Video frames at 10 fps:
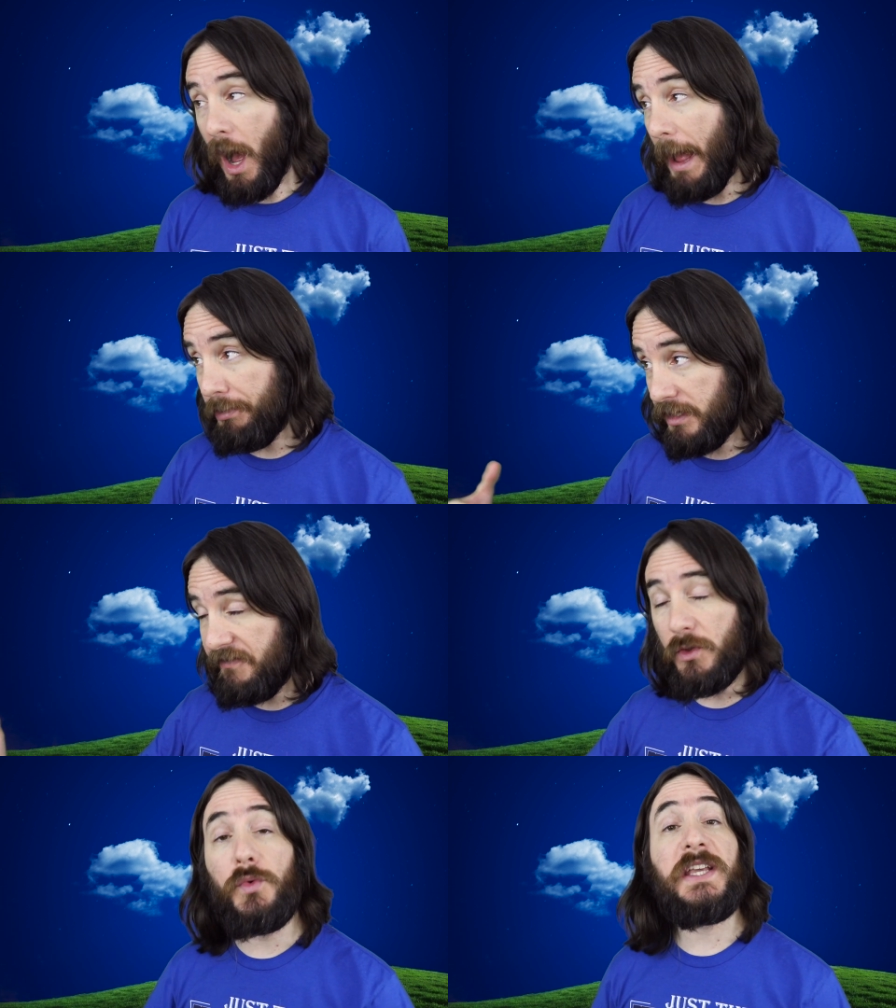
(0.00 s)
I
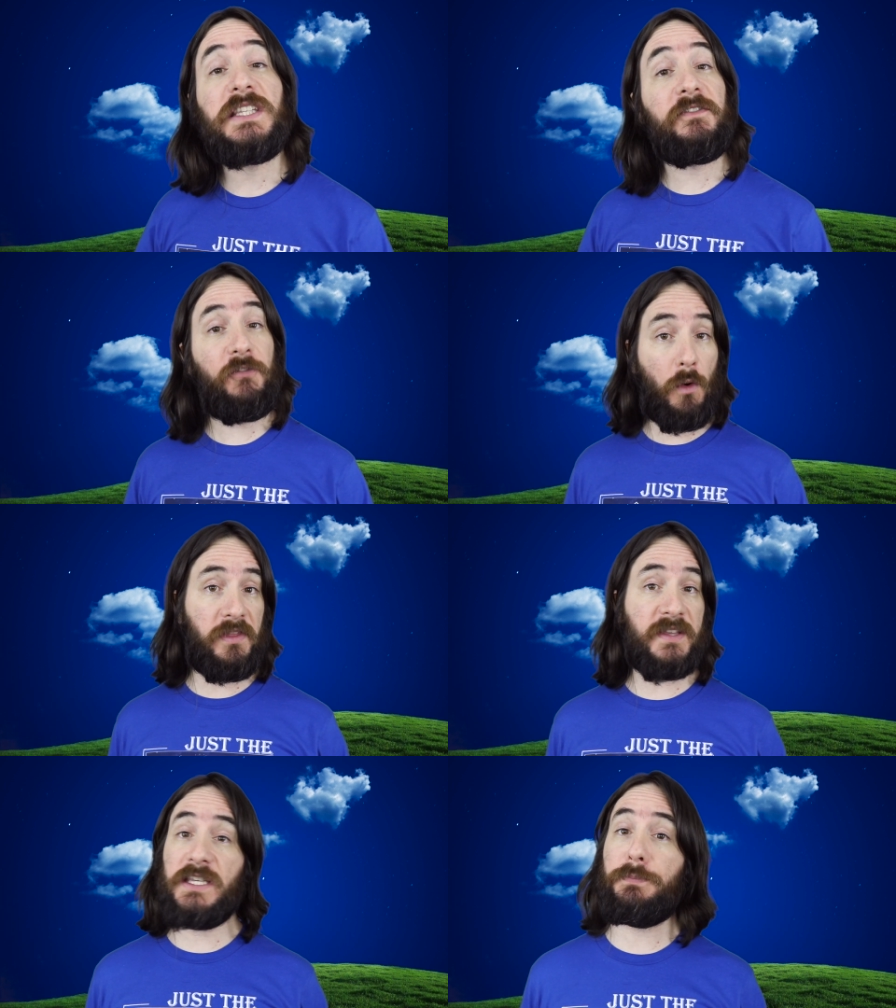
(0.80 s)
believe the reason for
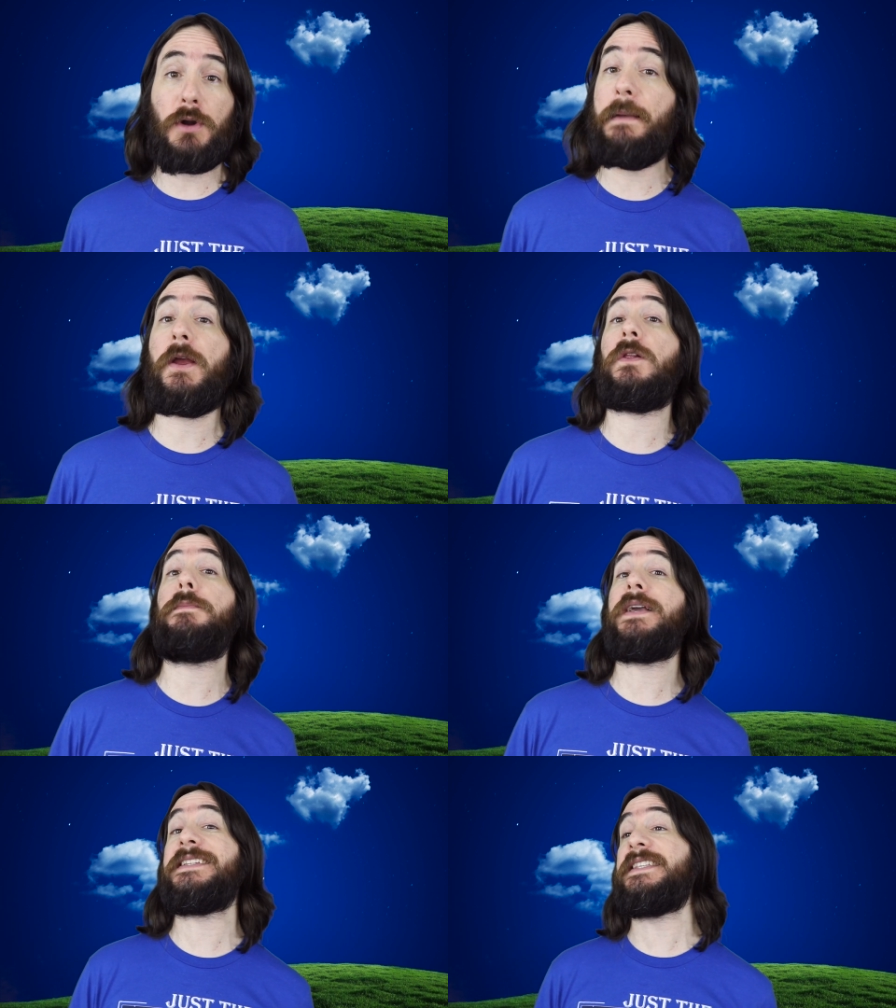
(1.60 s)
this is primarily
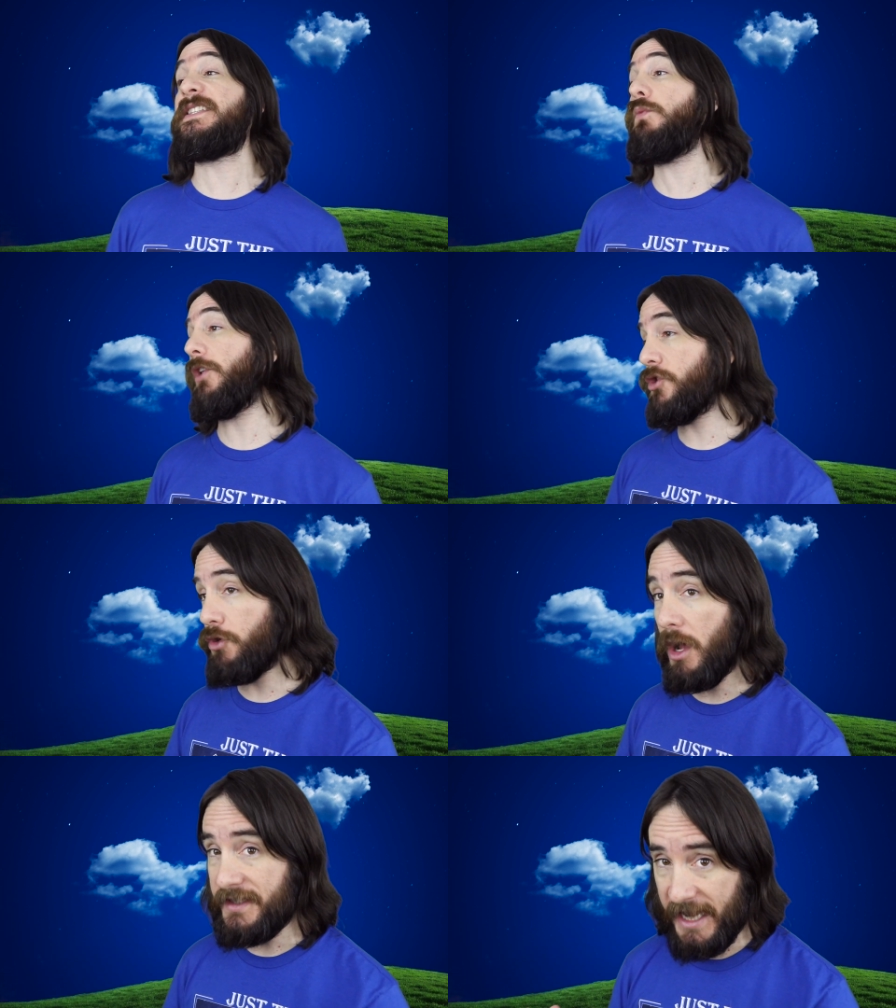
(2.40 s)
because it doesn't want to
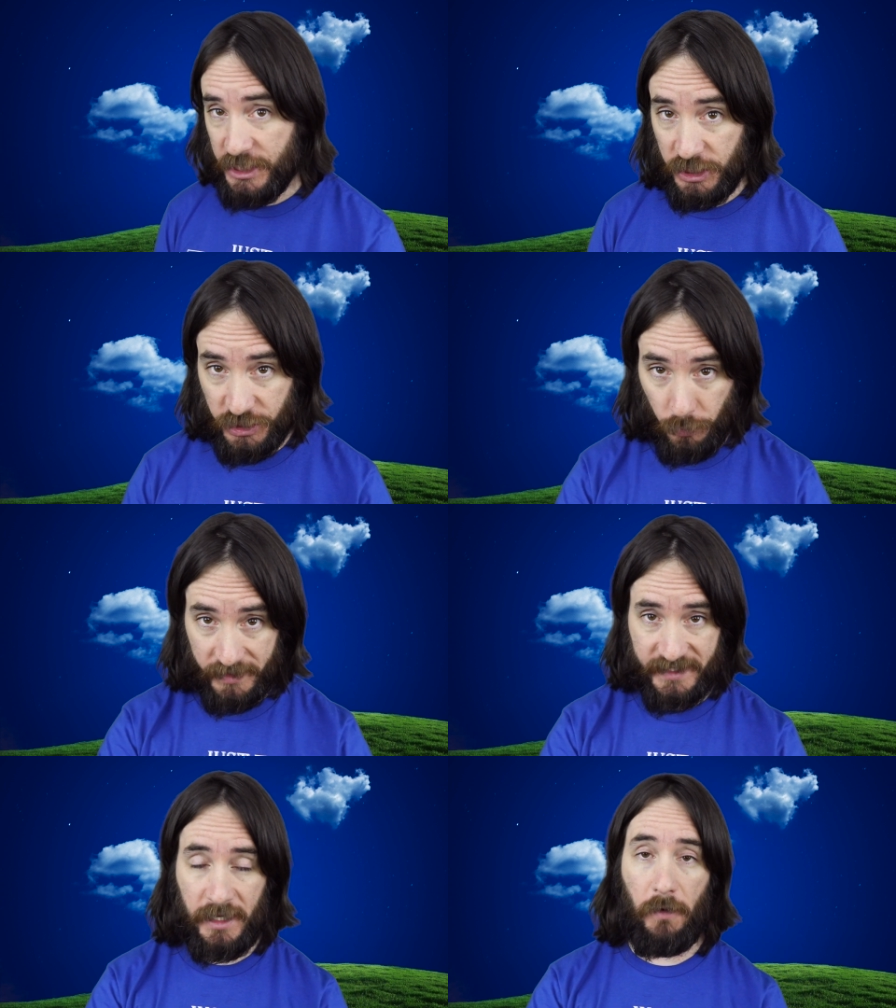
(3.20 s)
draw attention to
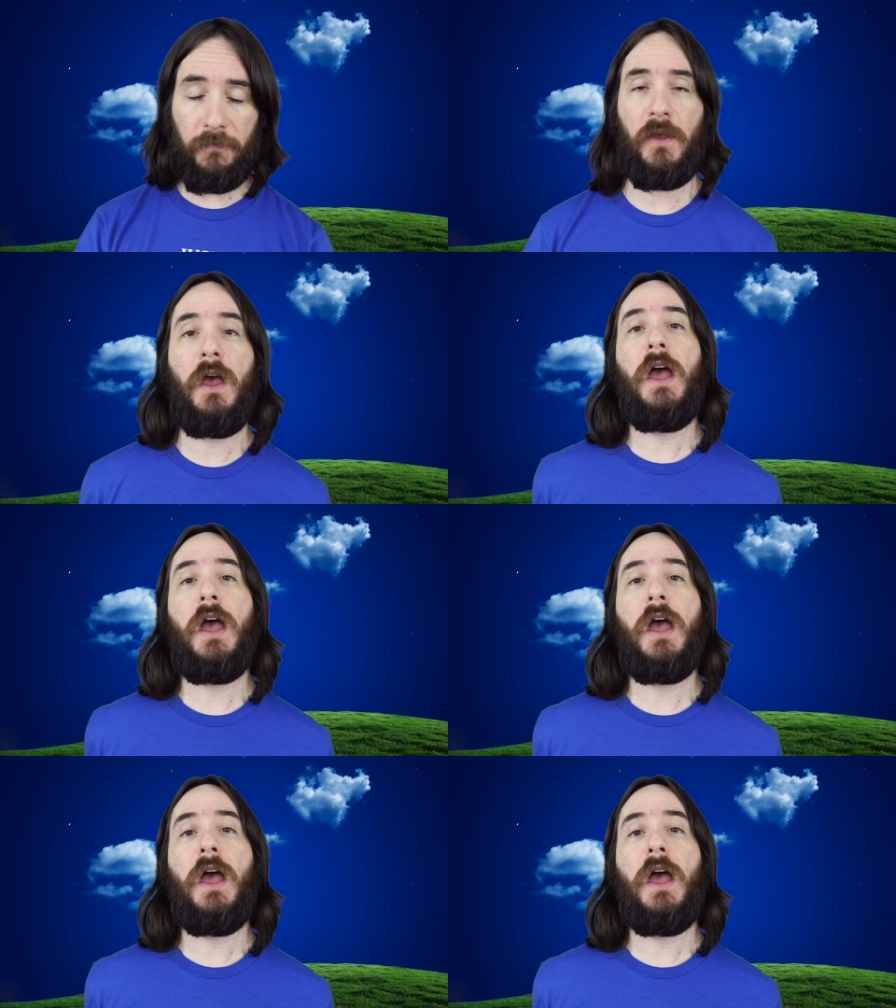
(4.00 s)
itself.